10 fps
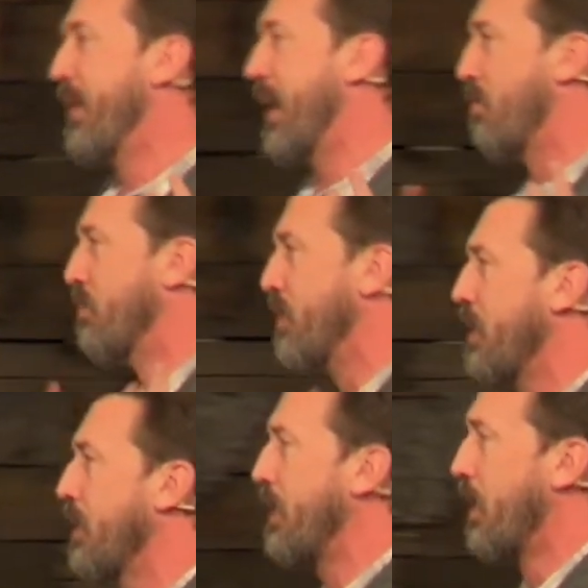that I
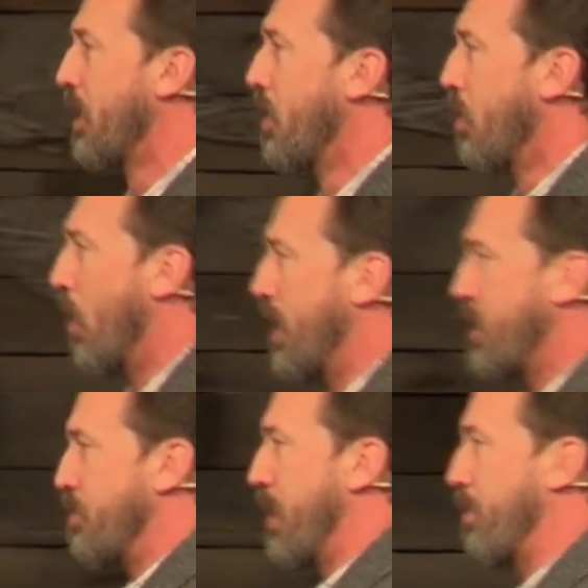really
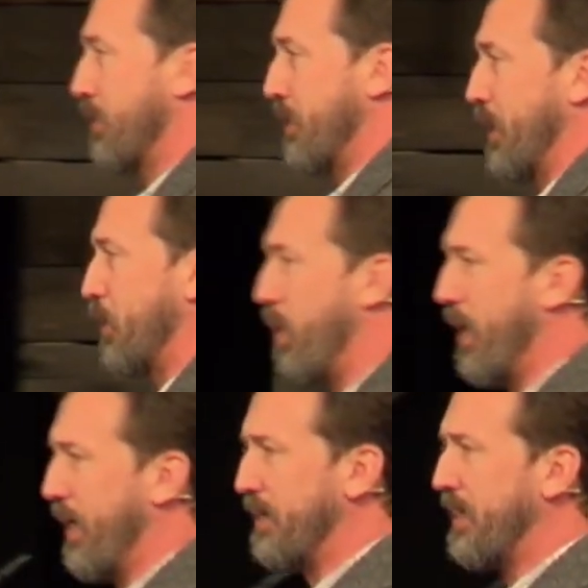want to be able to
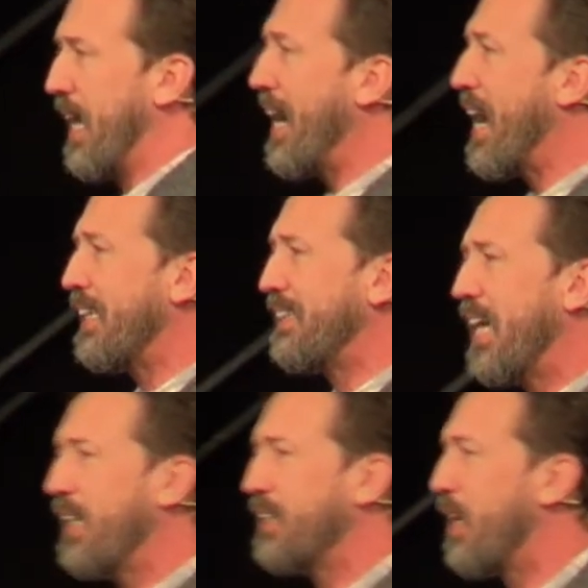experience. And I got to
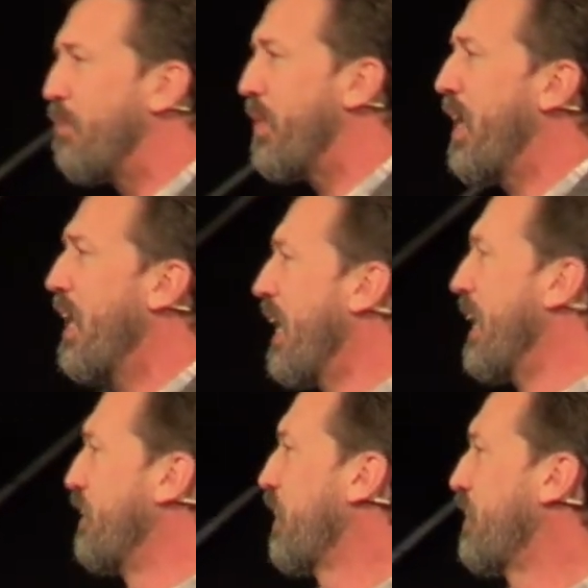tell you something,
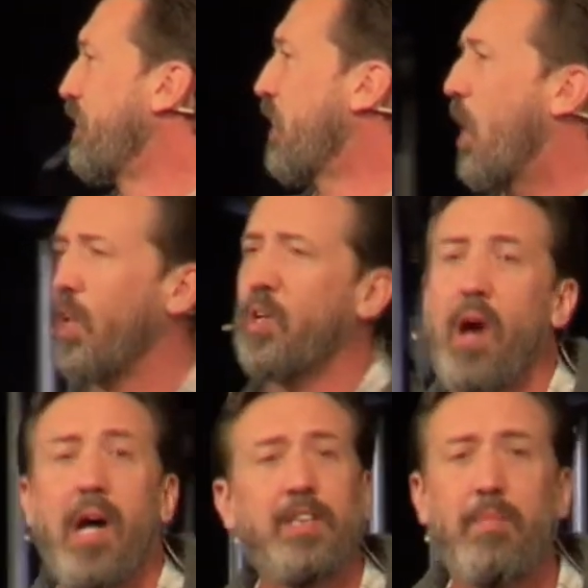in churches all
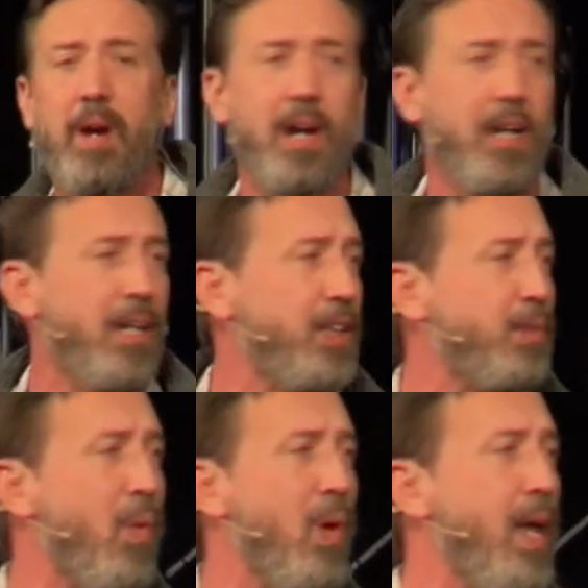across America
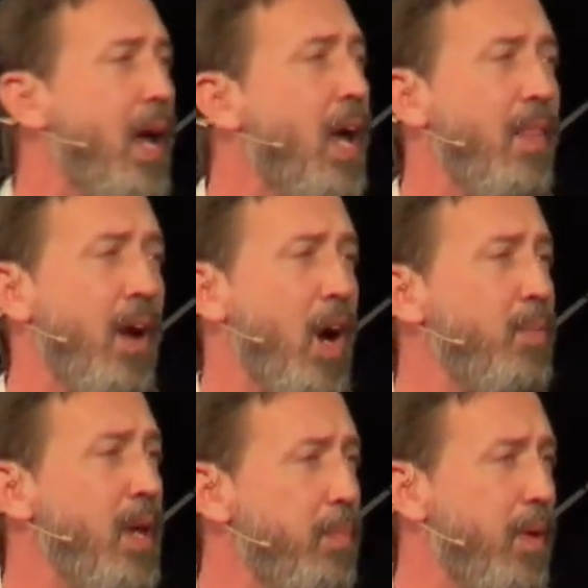this morning, there are
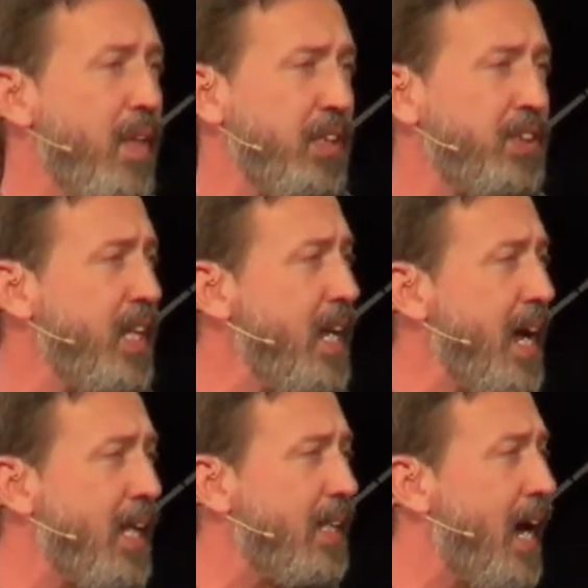people that are
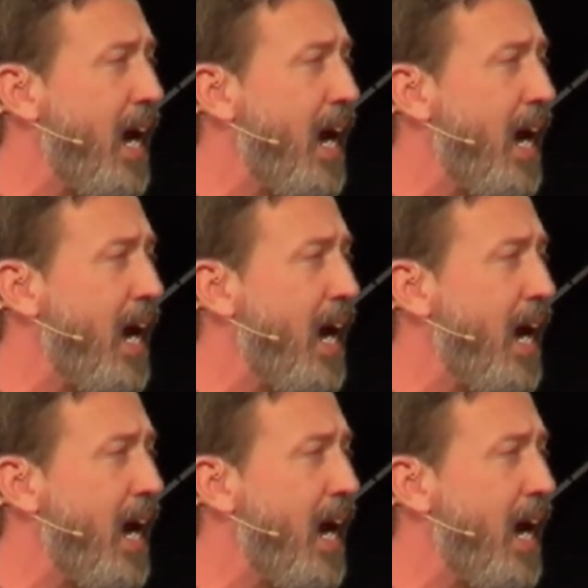sitting out